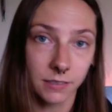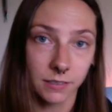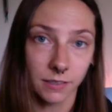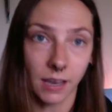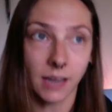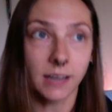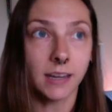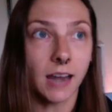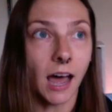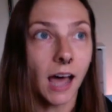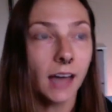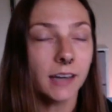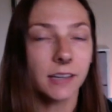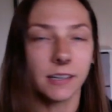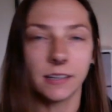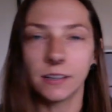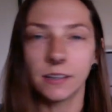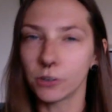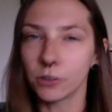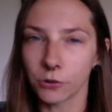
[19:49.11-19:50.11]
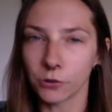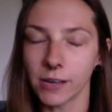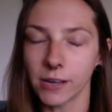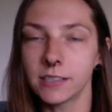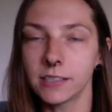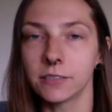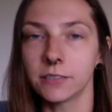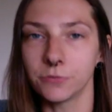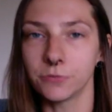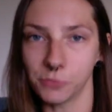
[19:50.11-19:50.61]
And not in an
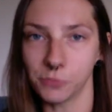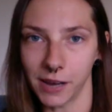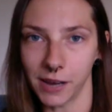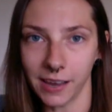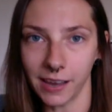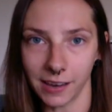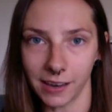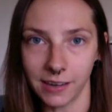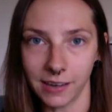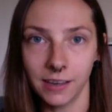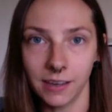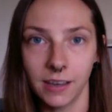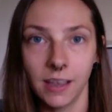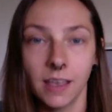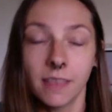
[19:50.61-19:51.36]
aggressive way.